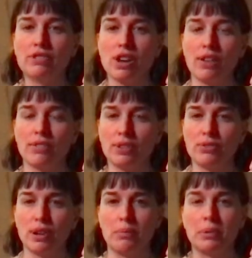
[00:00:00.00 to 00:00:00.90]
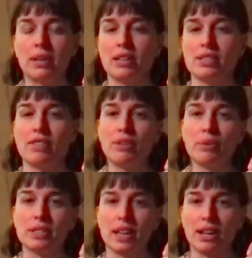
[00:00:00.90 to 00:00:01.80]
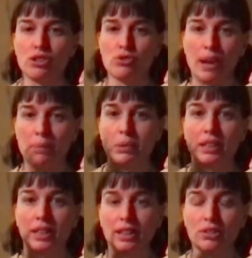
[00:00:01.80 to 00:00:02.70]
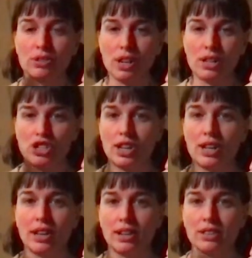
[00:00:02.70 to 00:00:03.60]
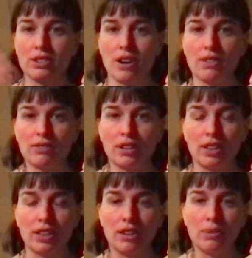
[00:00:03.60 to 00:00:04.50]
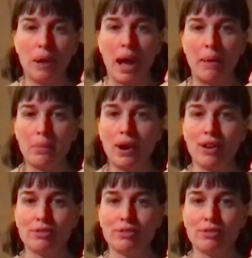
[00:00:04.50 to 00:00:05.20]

off the drum as if it was like a trampoline. You touch it and it's off, and then you hop off.